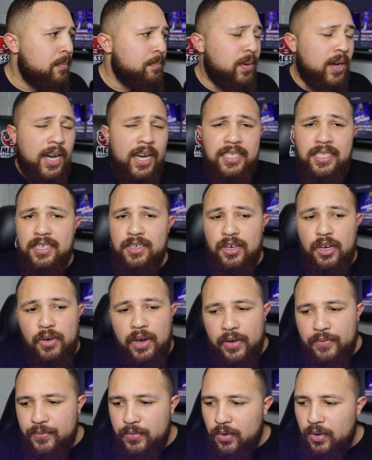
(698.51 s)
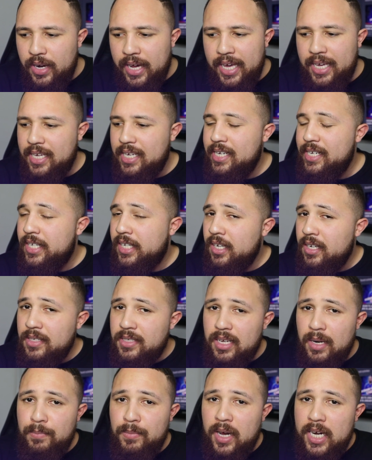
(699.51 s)
But I don't know. I feel like he should
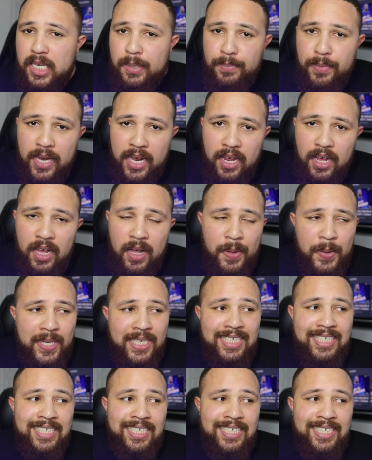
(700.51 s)
have done much better.